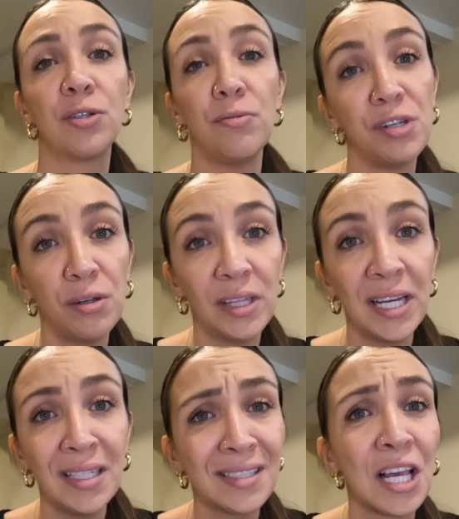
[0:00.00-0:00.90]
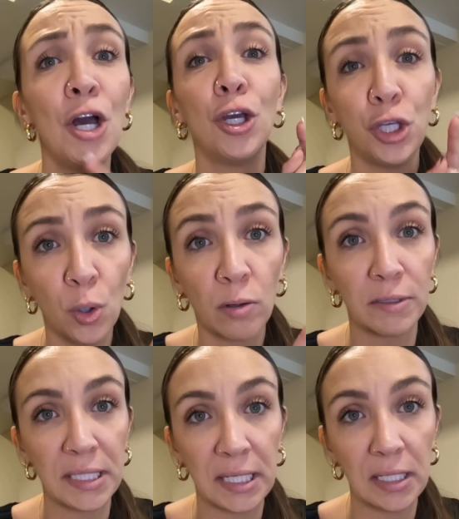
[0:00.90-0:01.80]
who do this, you're
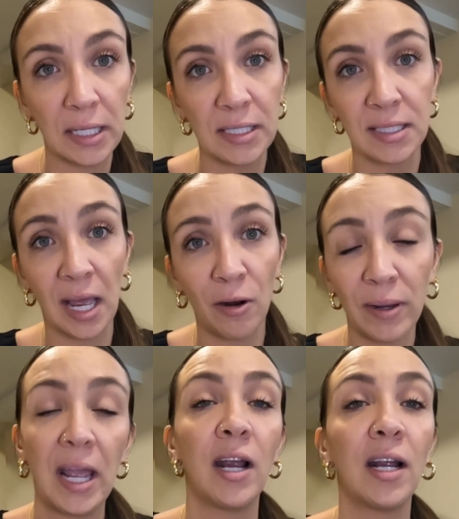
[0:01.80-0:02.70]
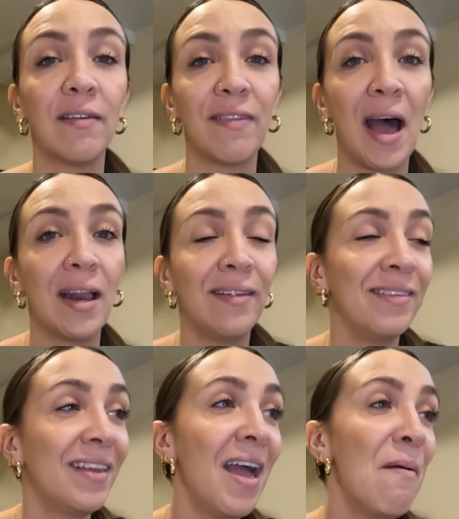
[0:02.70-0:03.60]
ridiculous. And I don't care if that
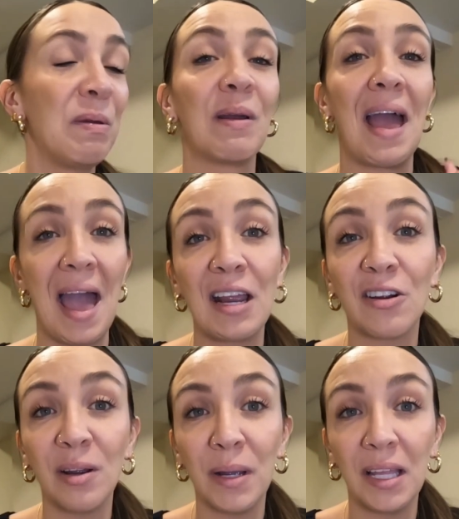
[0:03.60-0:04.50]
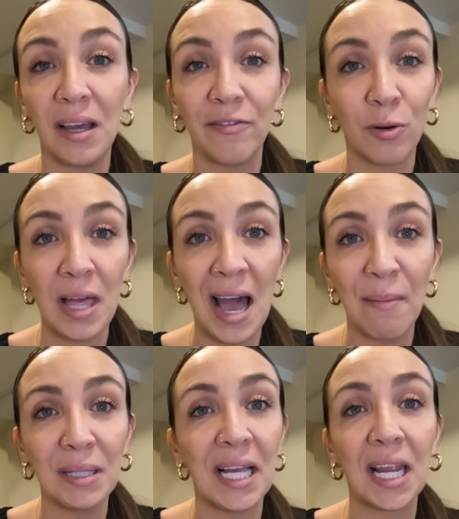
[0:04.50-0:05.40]
people get angry at me for that,
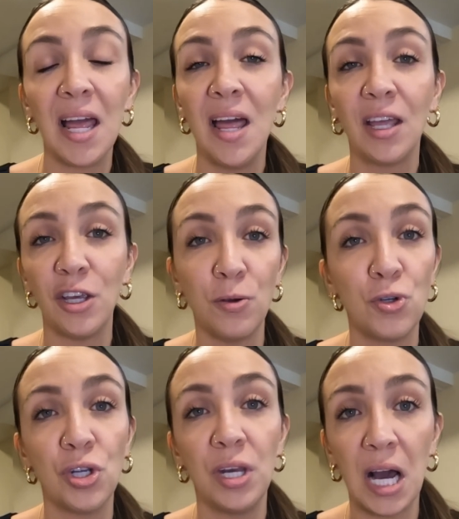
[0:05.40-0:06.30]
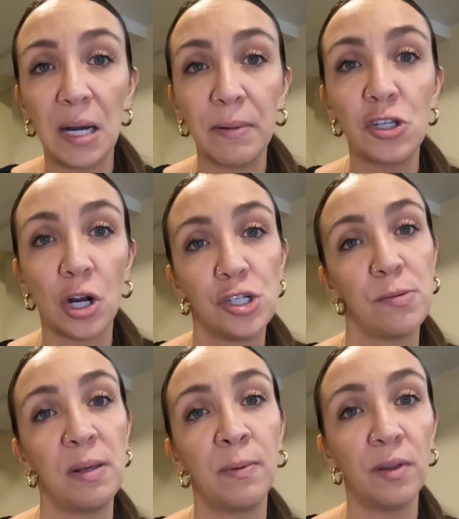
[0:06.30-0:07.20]
but like, you should not be charging
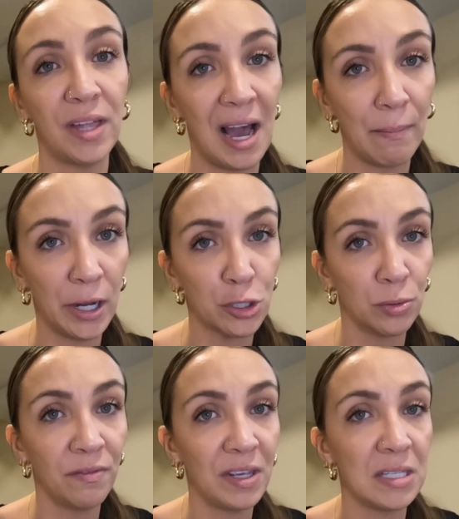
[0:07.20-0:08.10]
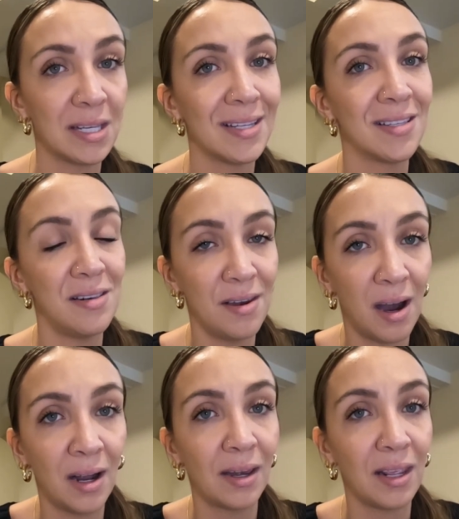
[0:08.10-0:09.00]
people that much when the visa is
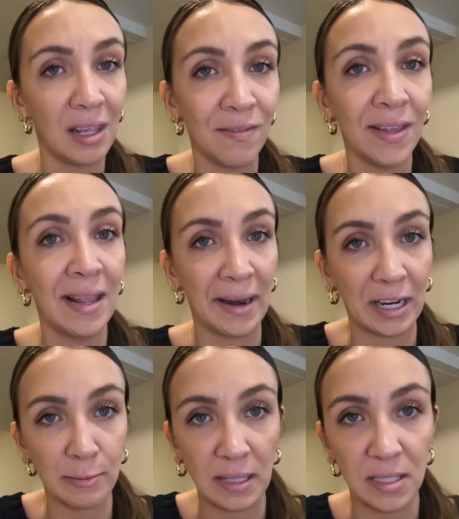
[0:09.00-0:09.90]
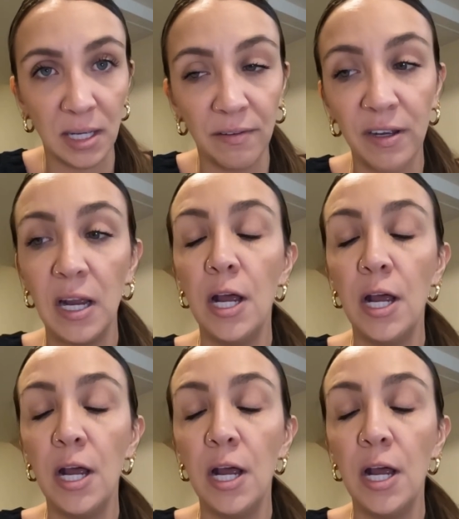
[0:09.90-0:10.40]
not even that expensive.